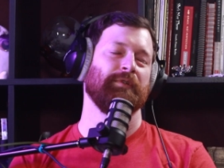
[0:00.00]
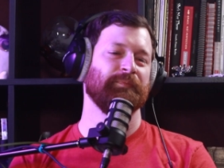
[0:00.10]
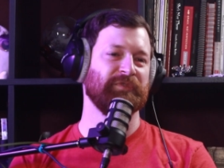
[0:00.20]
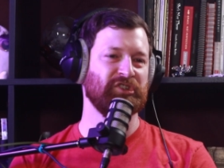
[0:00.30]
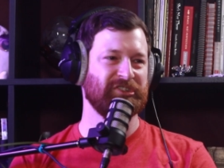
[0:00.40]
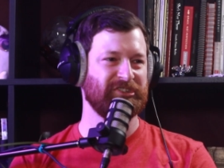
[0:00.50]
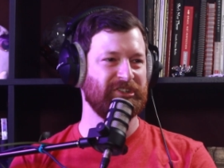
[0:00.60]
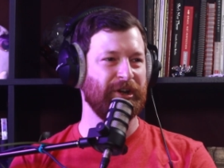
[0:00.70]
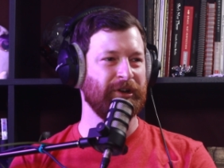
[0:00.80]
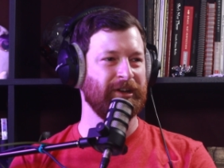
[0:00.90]
Just
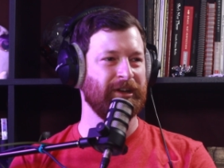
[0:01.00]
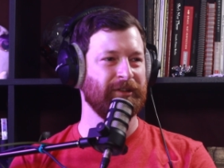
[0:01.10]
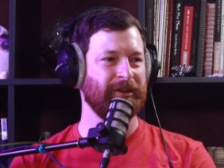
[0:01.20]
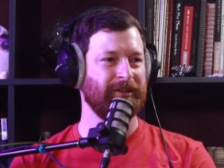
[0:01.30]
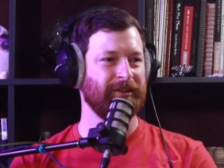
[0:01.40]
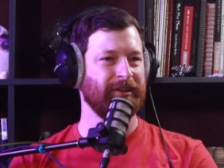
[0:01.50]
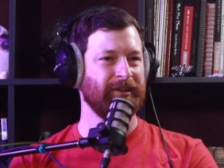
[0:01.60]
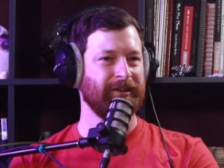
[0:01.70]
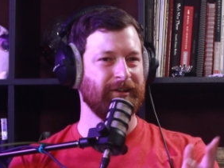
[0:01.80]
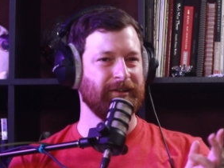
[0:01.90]
staring at like
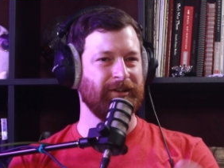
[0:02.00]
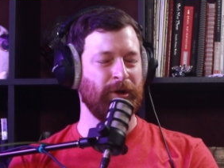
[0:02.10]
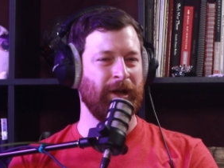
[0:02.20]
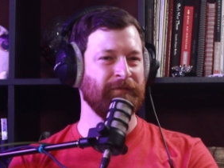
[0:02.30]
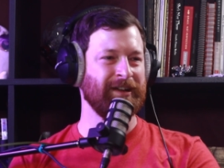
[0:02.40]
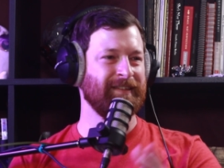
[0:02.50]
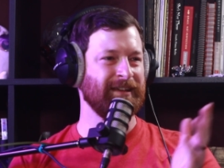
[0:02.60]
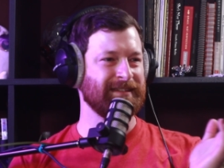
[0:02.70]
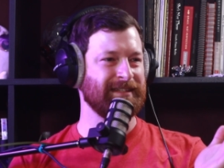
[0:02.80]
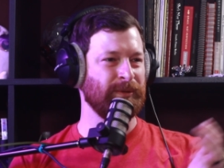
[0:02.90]
you know everything
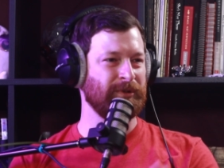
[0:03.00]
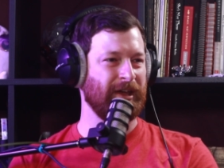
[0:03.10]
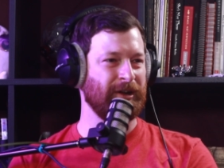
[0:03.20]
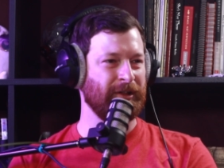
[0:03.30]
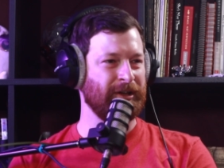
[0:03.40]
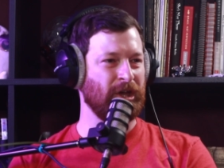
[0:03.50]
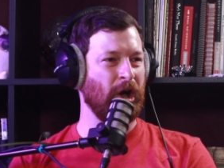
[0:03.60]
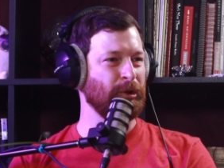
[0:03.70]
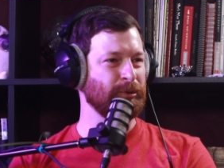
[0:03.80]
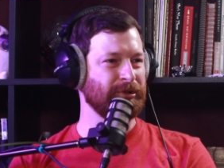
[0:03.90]
seemed kind of like
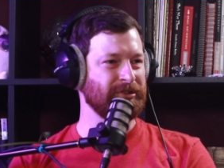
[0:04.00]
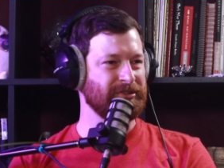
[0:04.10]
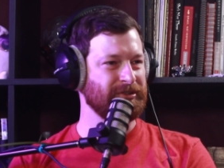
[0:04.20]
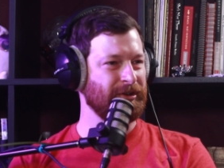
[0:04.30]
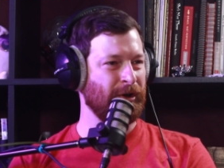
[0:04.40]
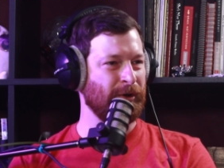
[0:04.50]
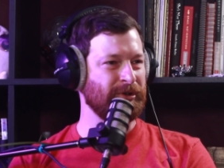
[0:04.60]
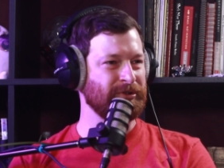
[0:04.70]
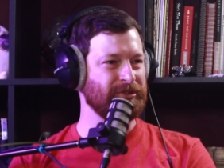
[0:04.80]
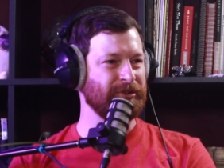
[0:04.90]
colorless
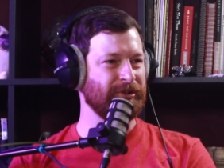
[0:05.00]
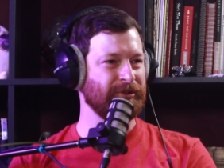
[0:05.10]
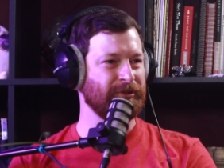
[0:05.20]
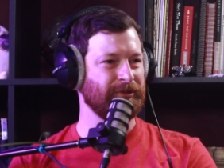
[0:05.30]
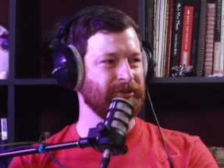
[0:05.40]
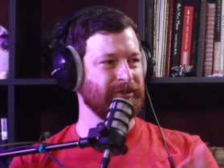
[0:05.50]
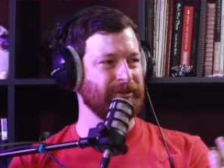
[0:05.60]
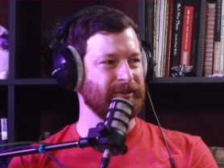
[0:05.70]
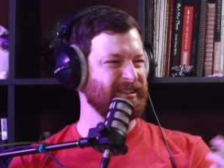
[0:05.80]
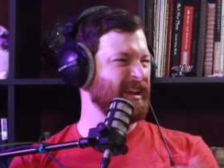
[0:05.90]
almost you know mundane
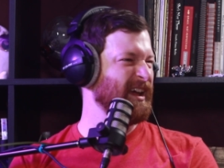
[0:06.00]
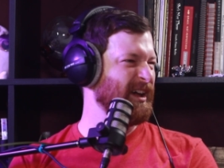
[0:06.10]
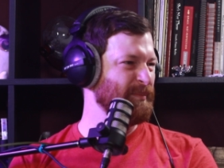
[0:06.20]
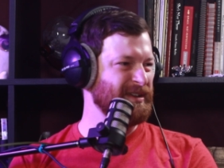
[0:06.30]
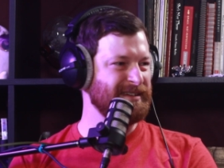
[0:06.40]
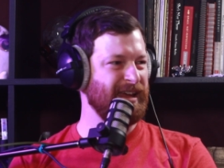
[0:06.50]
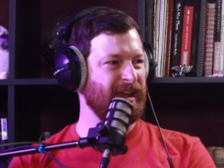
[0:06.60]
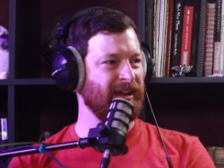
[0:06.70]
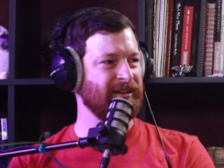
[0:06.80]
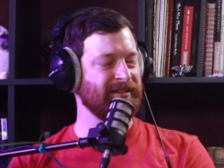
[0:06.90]
the, yeah
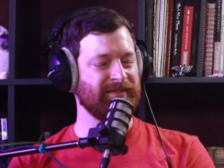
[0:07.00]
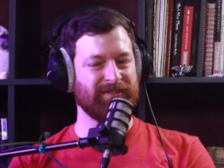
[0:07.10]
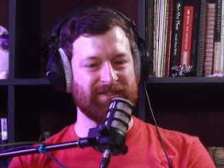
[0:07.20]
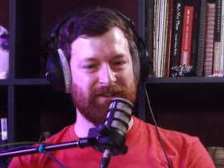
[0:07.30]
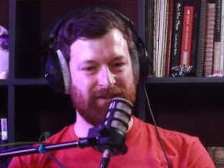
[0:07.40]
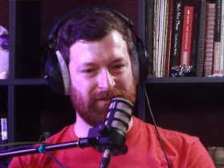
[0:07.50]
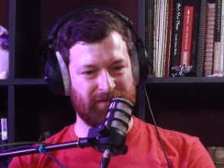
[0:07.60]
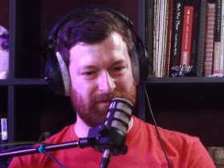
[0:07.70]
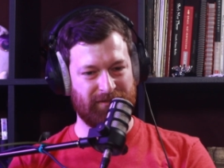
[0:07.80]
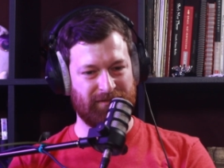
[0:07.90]
mundane and it was like
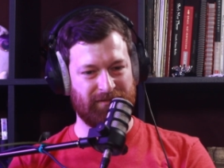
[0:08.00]
oh